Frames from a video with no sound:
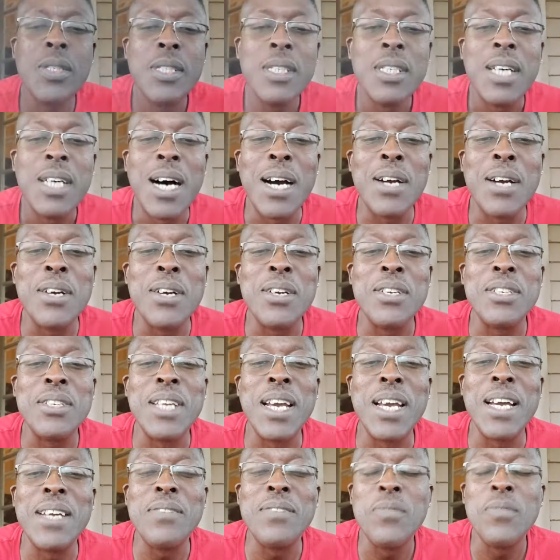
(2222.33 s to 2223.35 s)
I heard
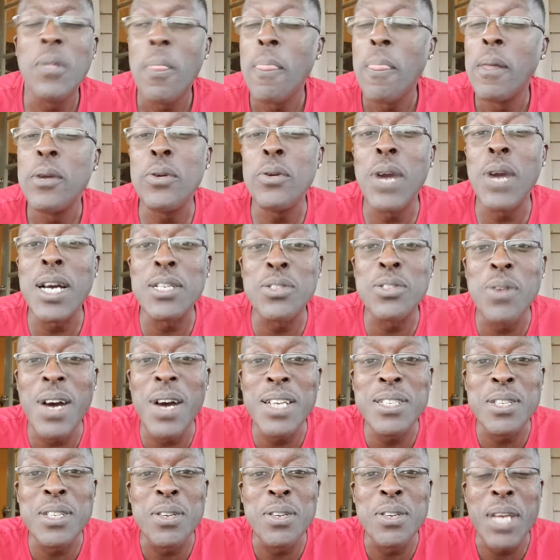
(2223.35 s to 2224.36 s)
that. You guys know I
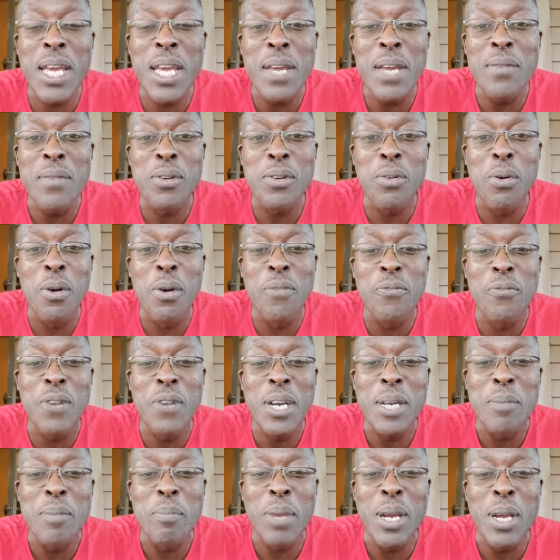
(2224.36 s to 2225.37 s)
still can't even grow a
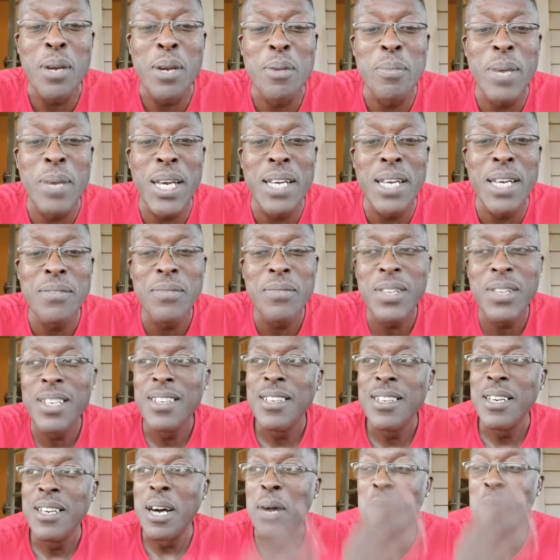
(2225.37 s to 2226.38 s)
fucking beard, man.
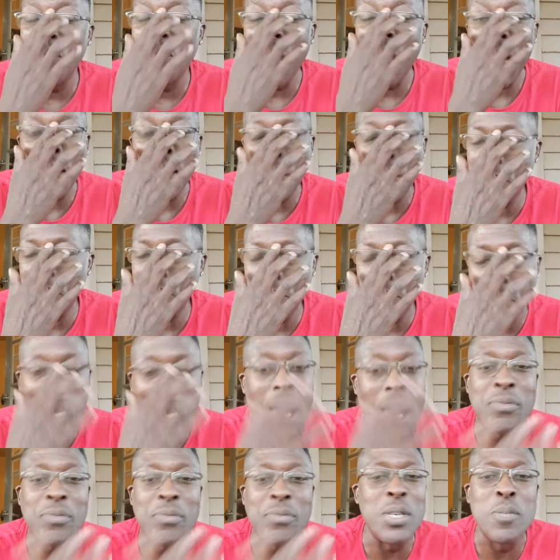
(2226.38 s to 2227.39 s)

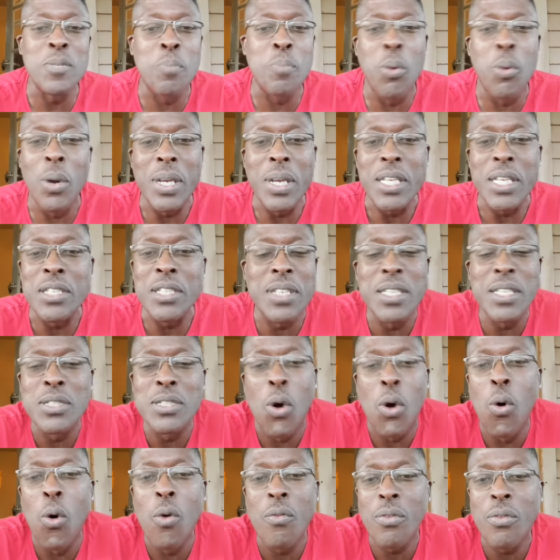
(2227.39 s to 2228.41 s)
At this point, it's
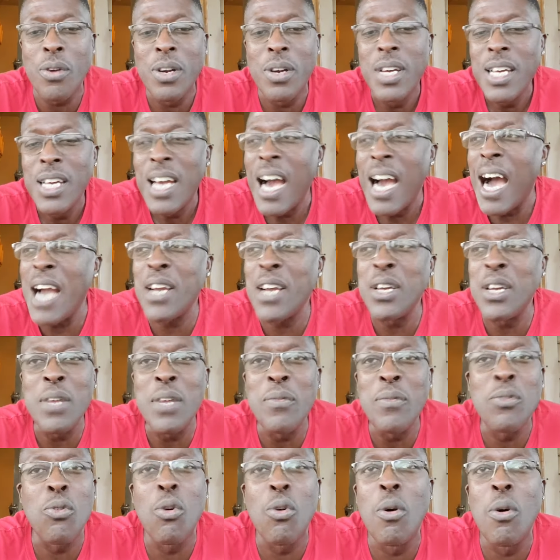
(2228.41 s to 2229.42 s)
over. I couldn't
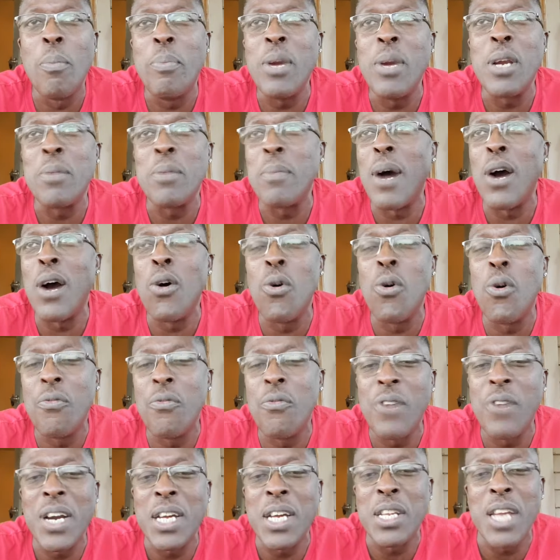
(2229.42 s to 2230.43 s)
even grow a beard my whole
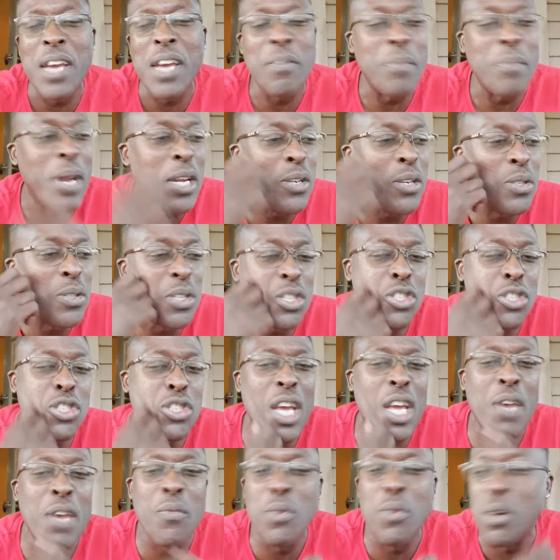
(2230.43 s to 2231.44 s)
fucking life, man. I used to
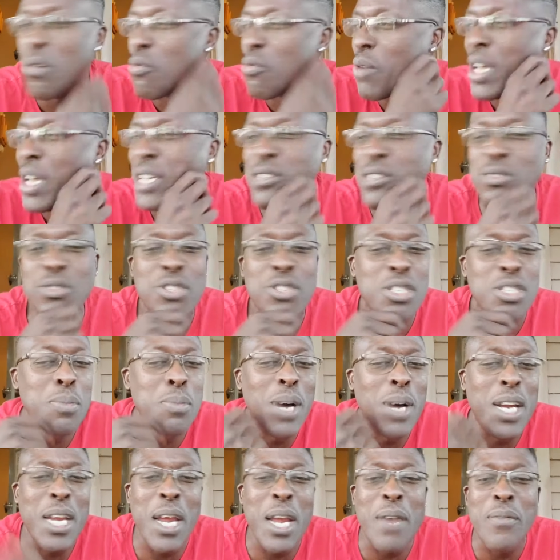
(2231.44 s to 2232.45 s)
shave with a razor just
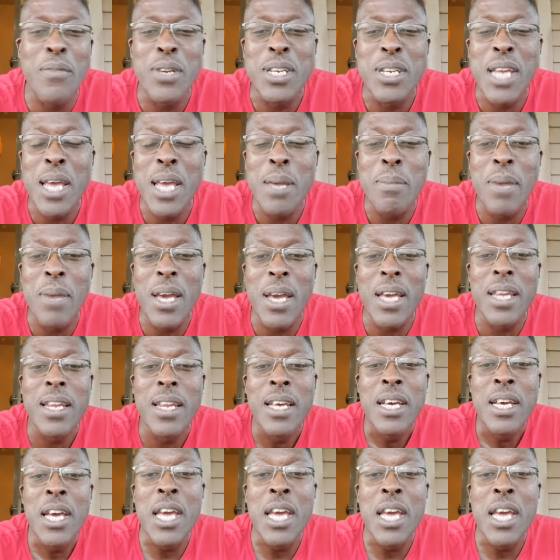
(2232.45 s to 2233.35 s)
about every day, man.